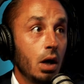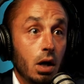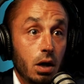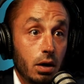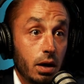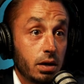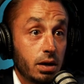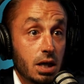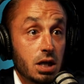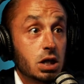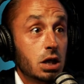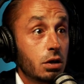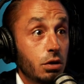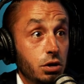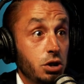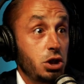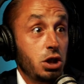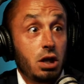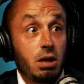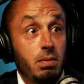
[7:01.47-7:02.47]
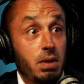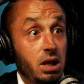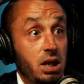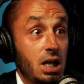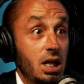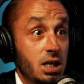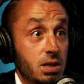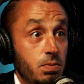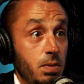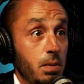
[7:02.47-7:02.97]
Like these are legitimate
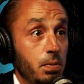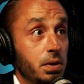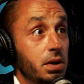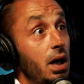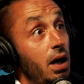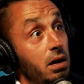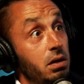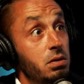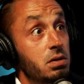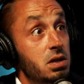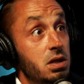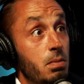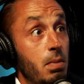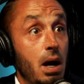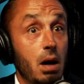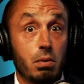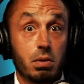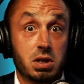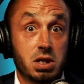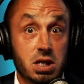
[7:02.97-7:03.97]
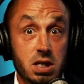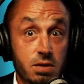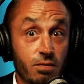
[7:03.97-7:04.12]
things people talk to us about, which is um,